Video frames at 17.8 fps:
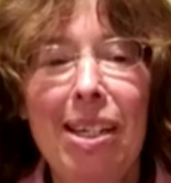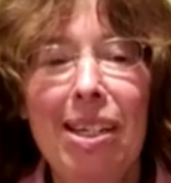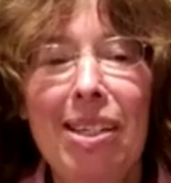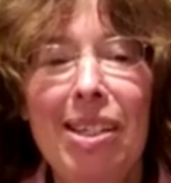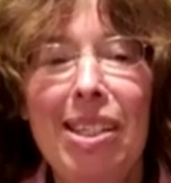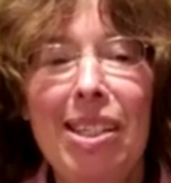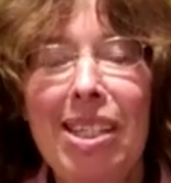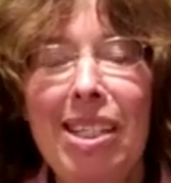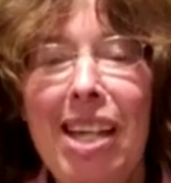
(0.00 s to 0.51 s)
The
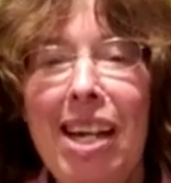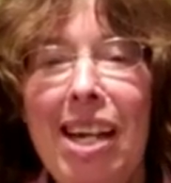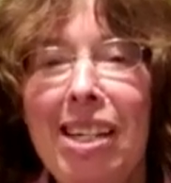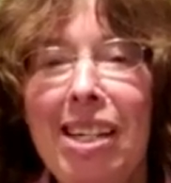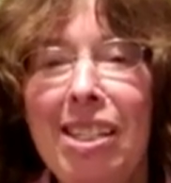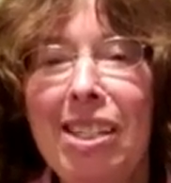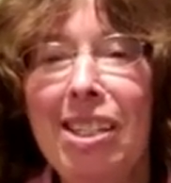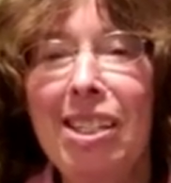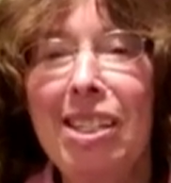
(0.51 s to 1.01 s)

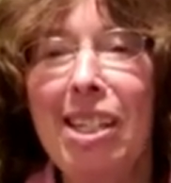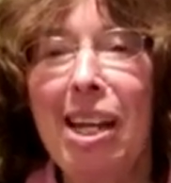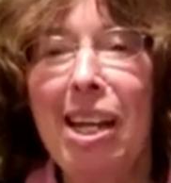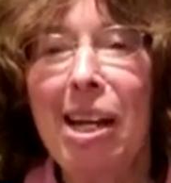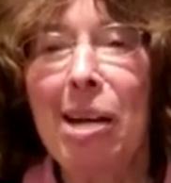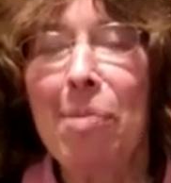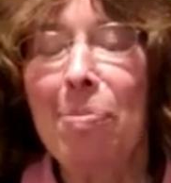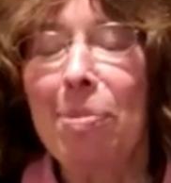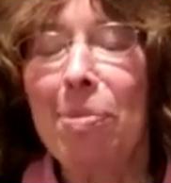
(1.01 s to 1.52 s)
second
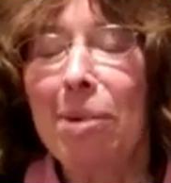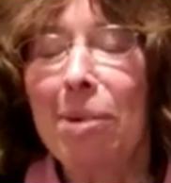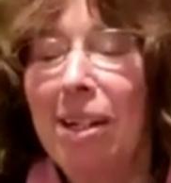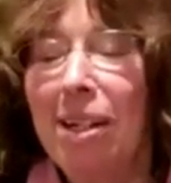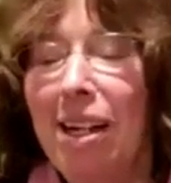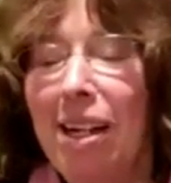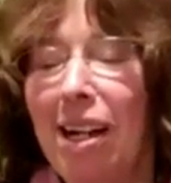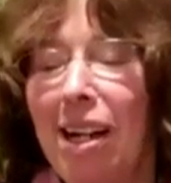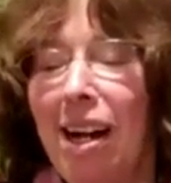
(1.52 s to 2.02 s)
step,
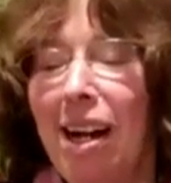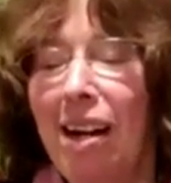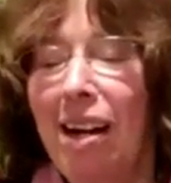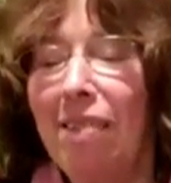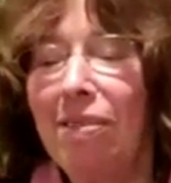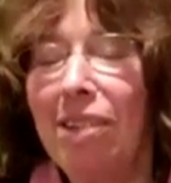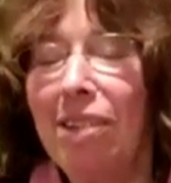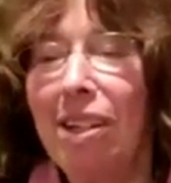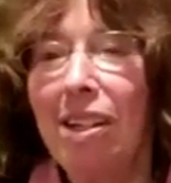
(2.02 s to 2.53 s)

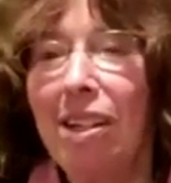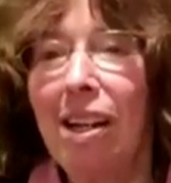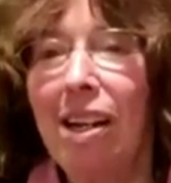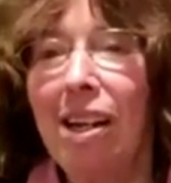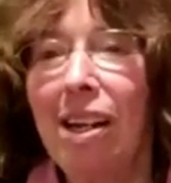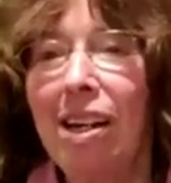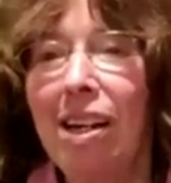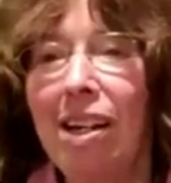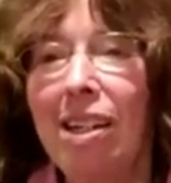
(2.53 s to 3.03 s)

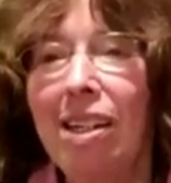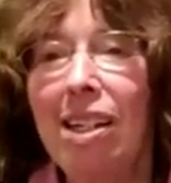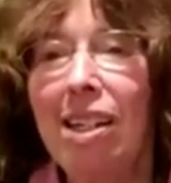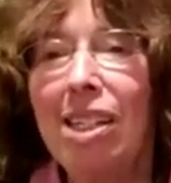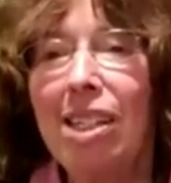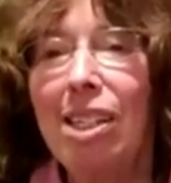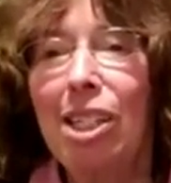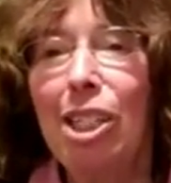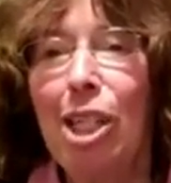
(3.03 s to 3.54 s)
Havdalah,
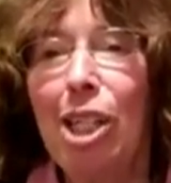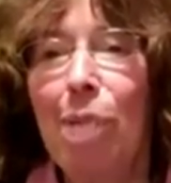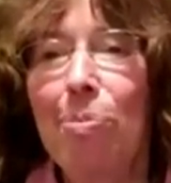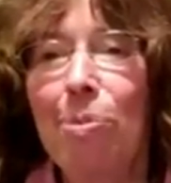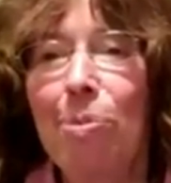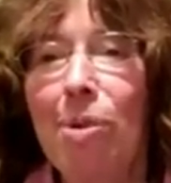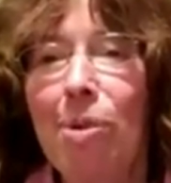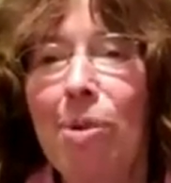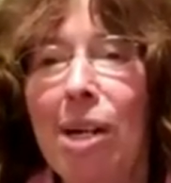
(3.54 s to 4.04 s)

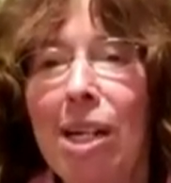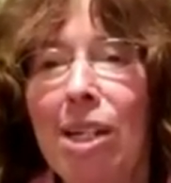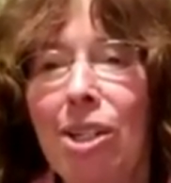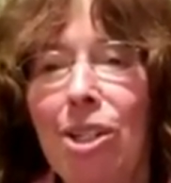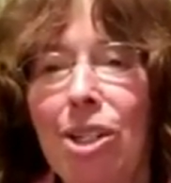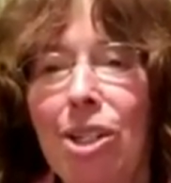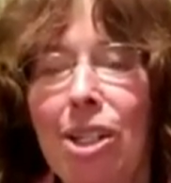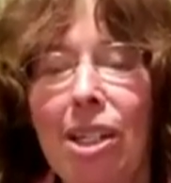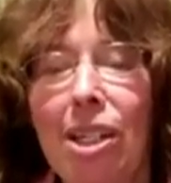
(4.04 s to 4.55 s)

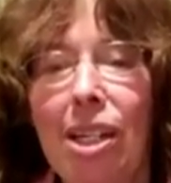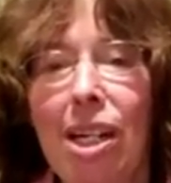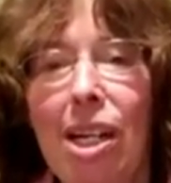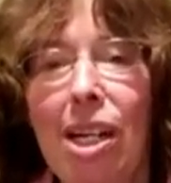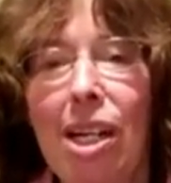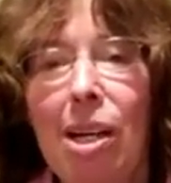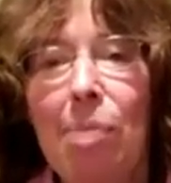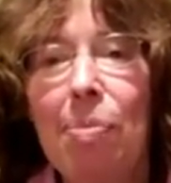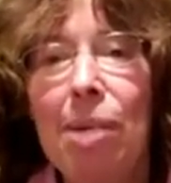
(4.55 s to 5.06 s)
separation,
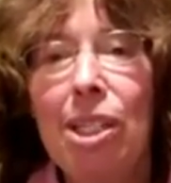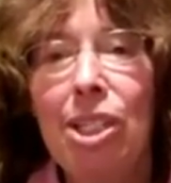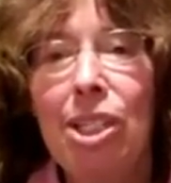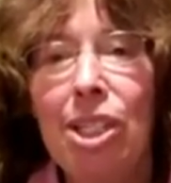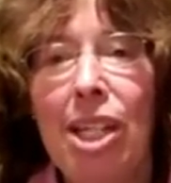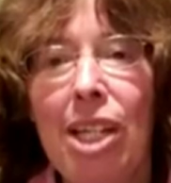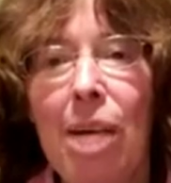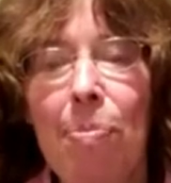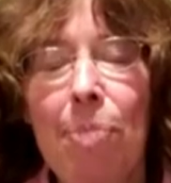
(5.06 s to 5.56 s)
means
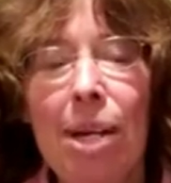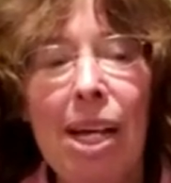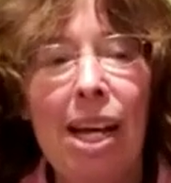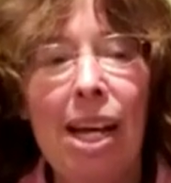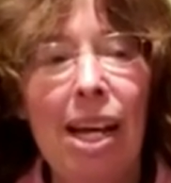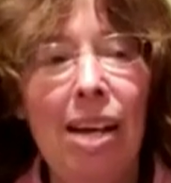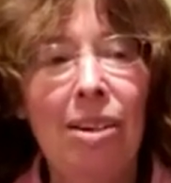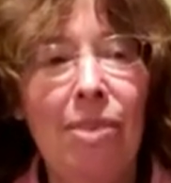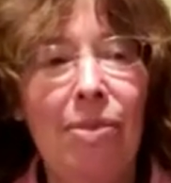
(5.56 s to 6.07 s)
stepping
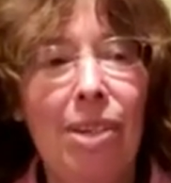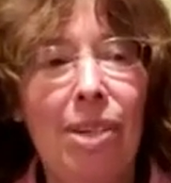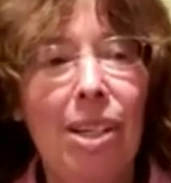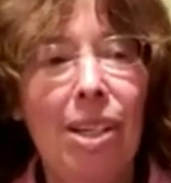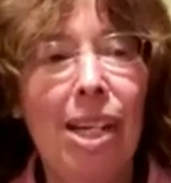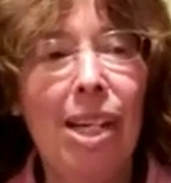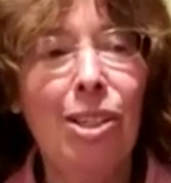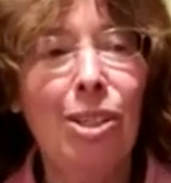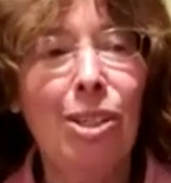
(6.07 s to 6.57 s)
out of it.
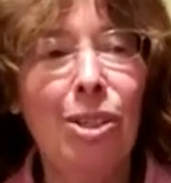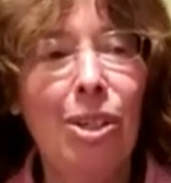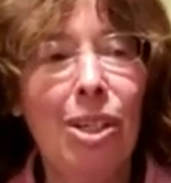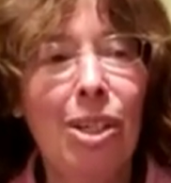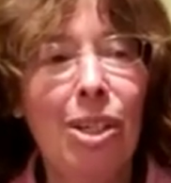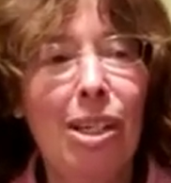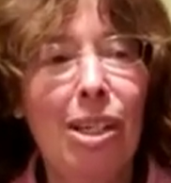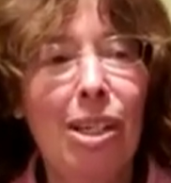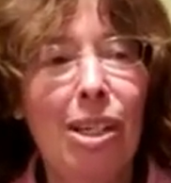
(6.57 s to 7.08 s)
Let's look
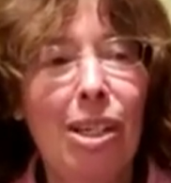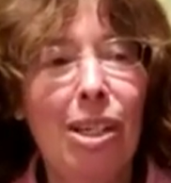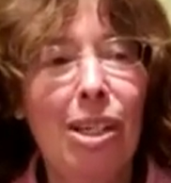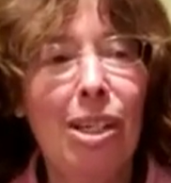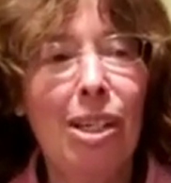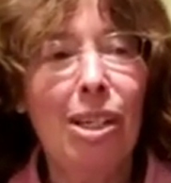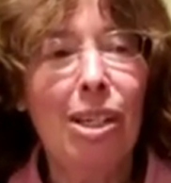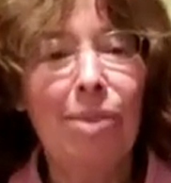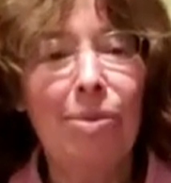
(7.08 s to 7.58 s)
at it
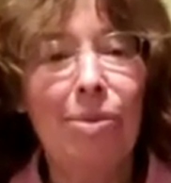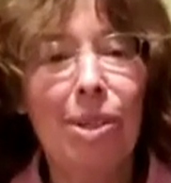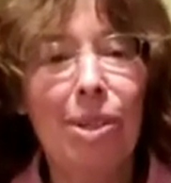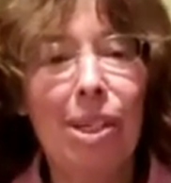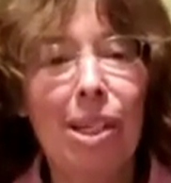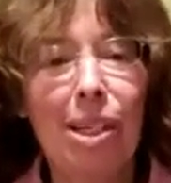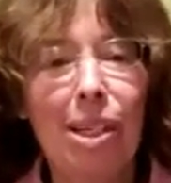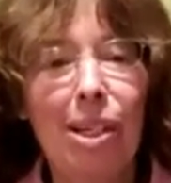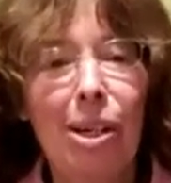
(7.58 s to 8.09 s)

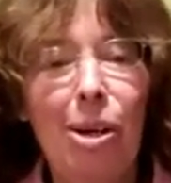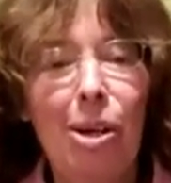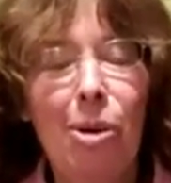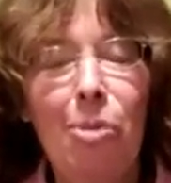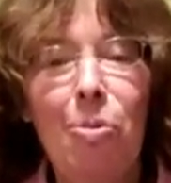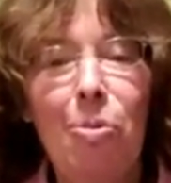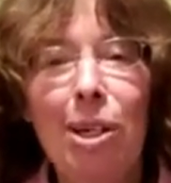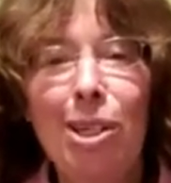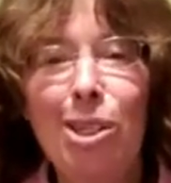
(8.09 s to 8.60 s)
objectively.
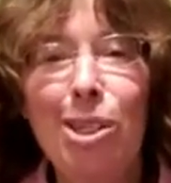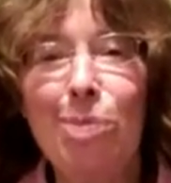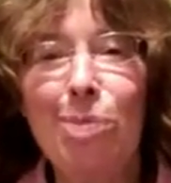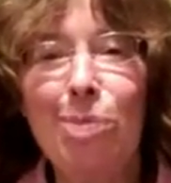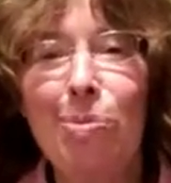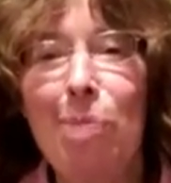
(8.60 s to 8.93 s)
What is my